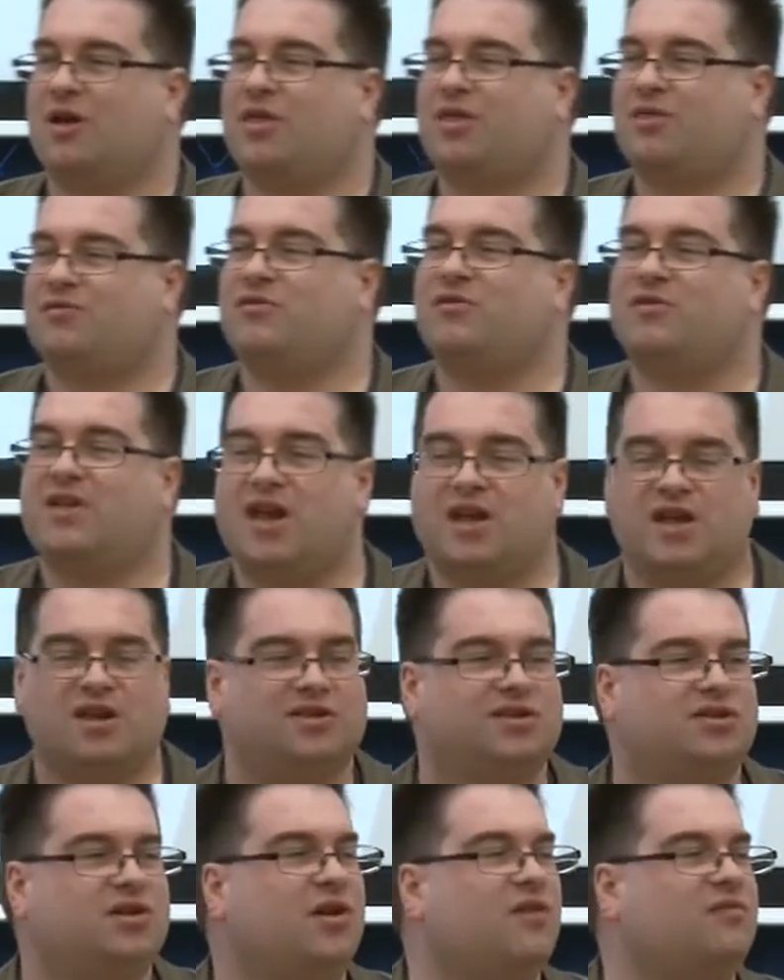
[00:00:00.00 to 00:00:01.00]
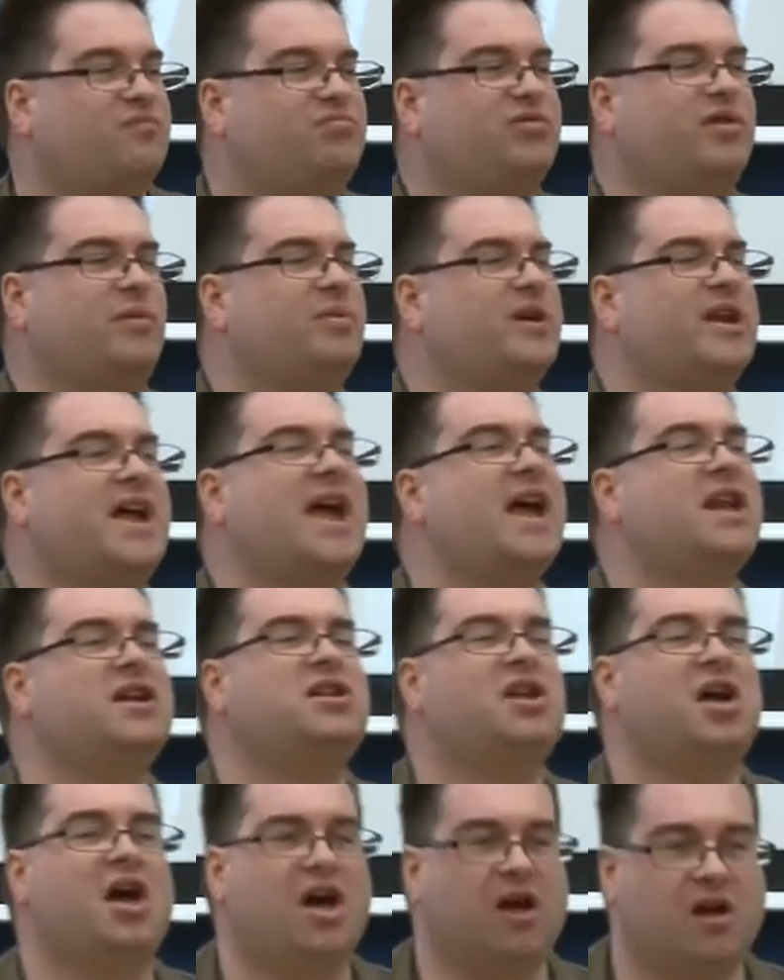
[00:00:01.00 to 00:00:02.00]
through their use of
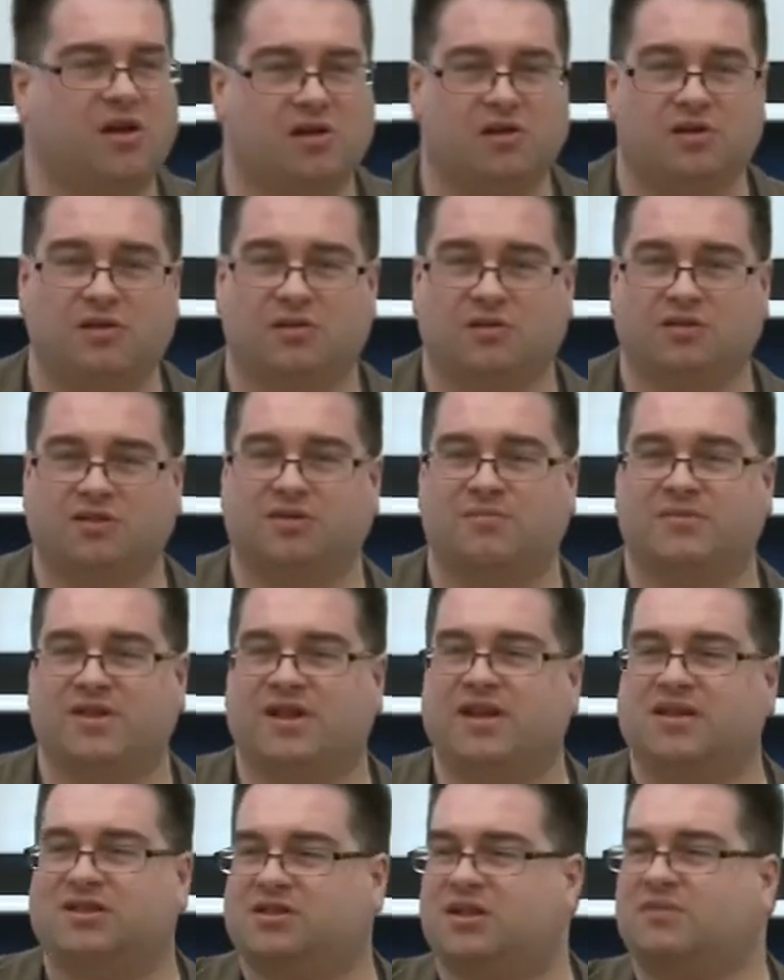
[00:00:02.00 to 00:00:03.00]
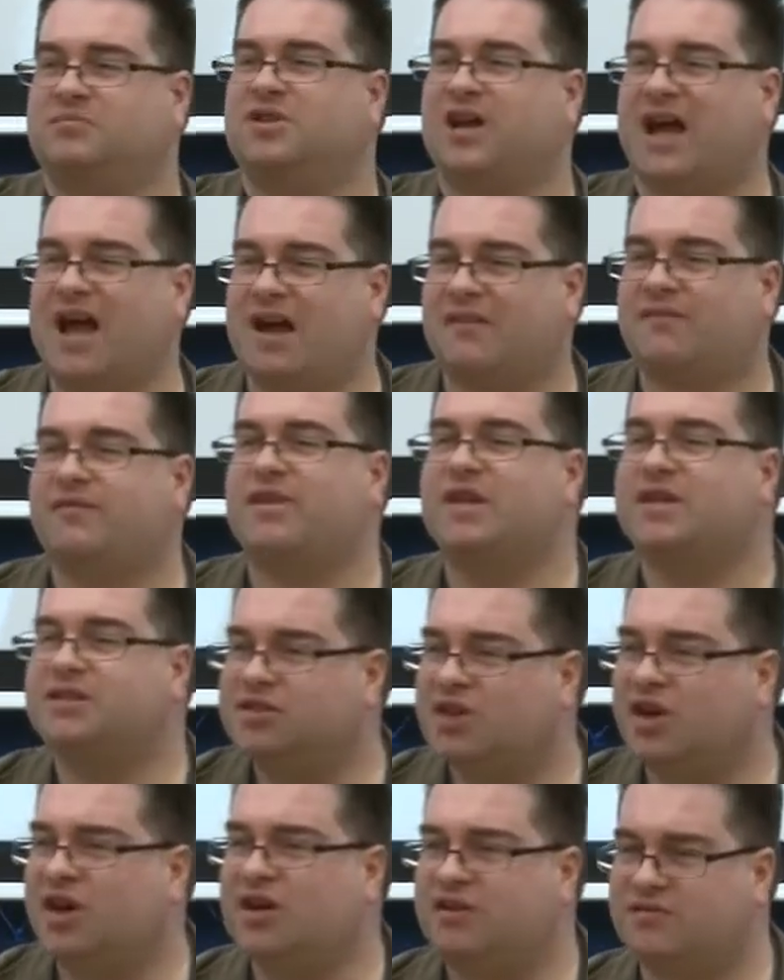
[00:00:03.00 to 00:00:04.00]
propaganda or something, and it's come to have these
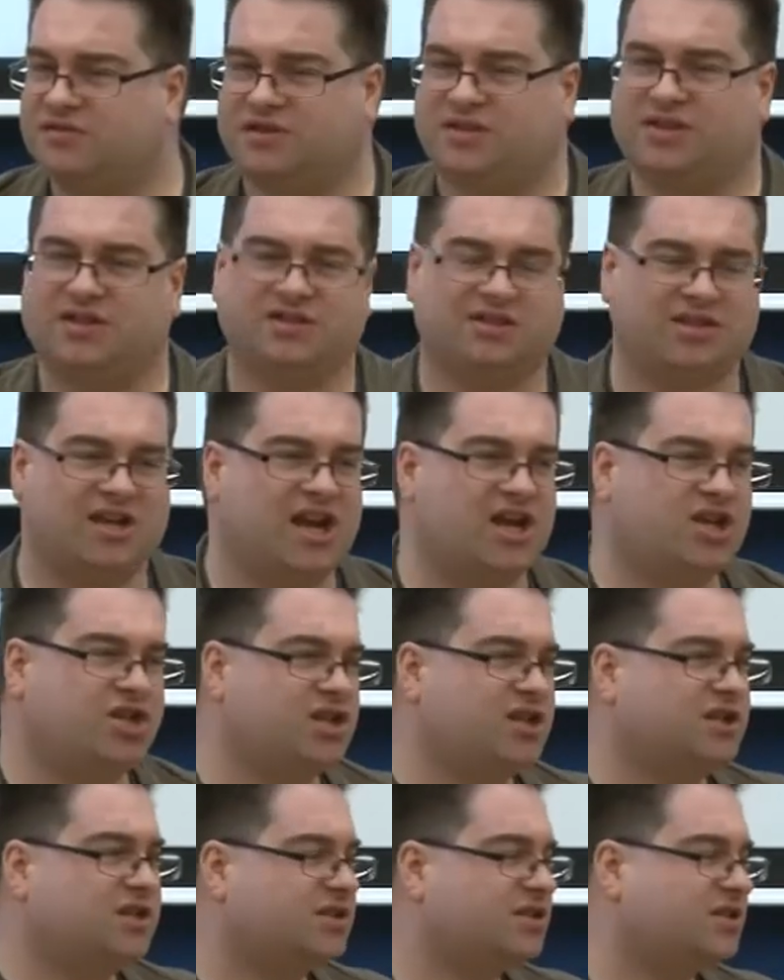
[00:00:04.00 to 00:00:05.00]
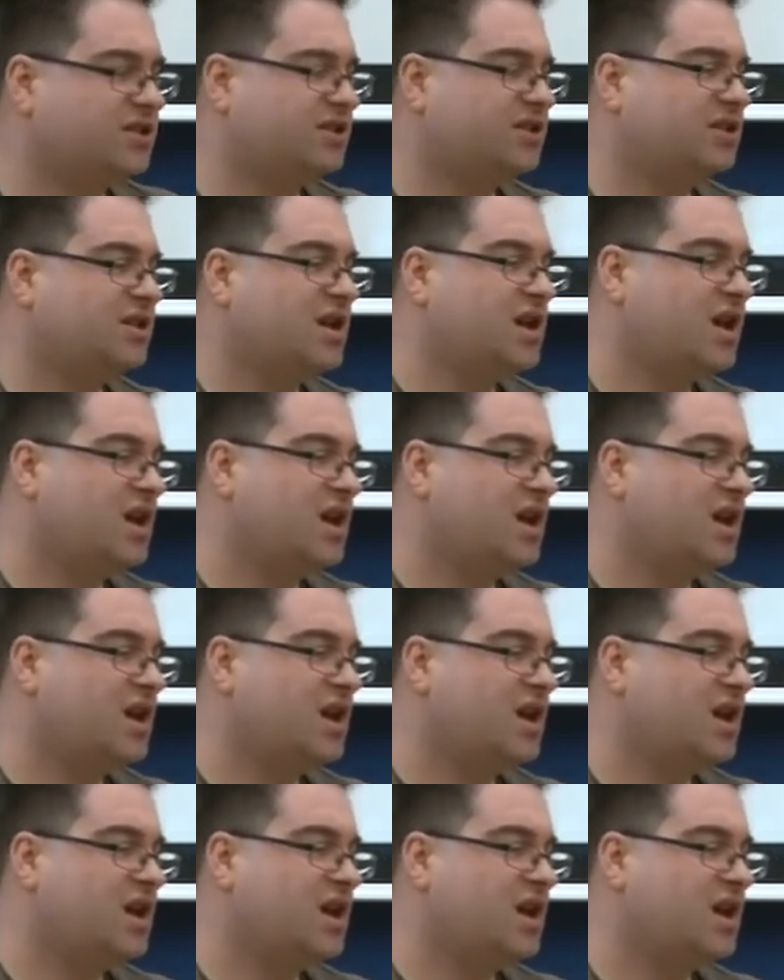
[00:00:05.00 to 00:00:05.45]
kind of associations.